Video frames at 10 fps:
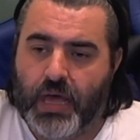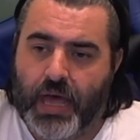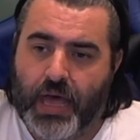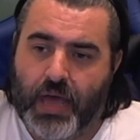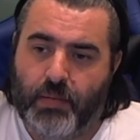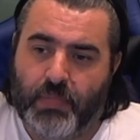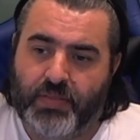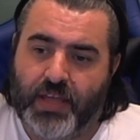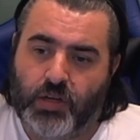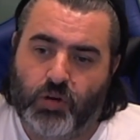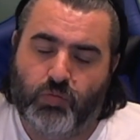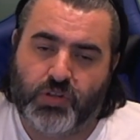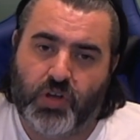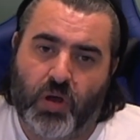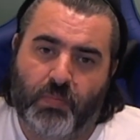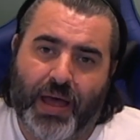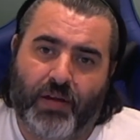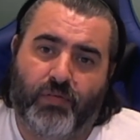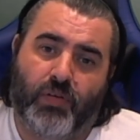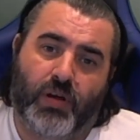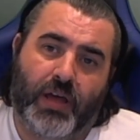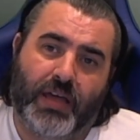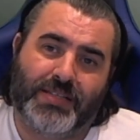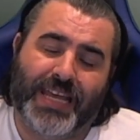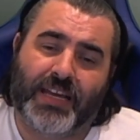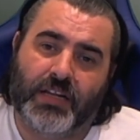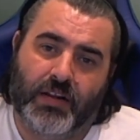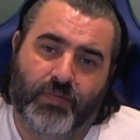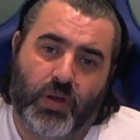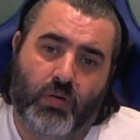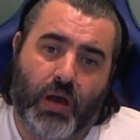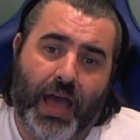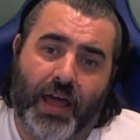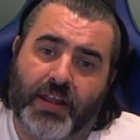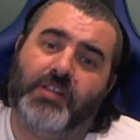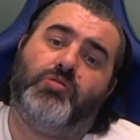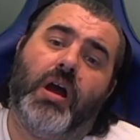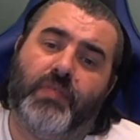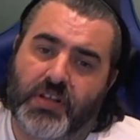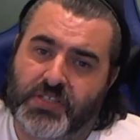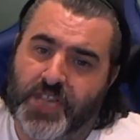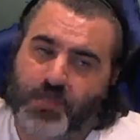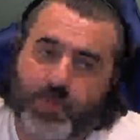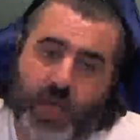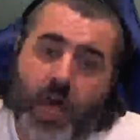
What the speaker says: And then you return back for a second interview and a driving assessment.